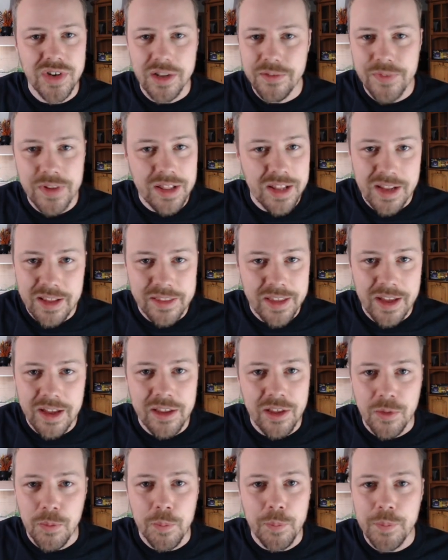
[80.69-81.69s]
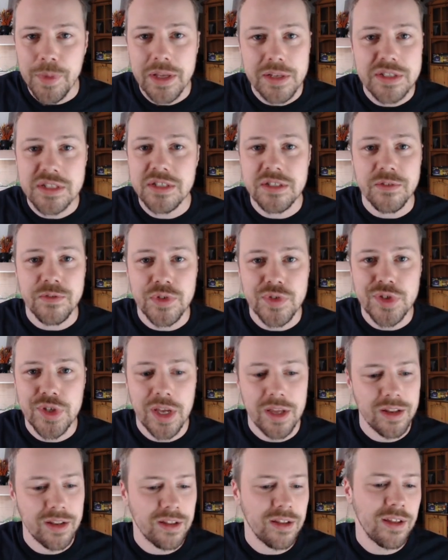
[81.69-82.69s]
anything like that, you pieces of
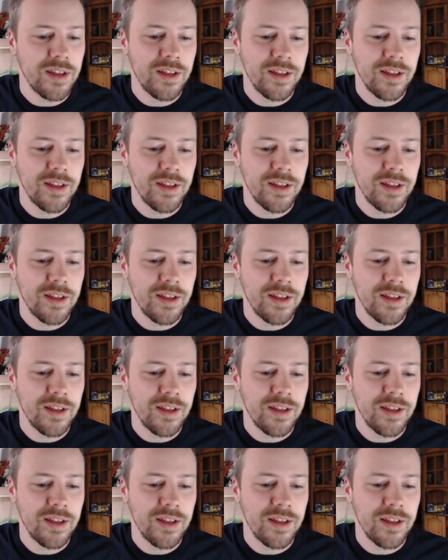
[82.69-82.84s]
shit.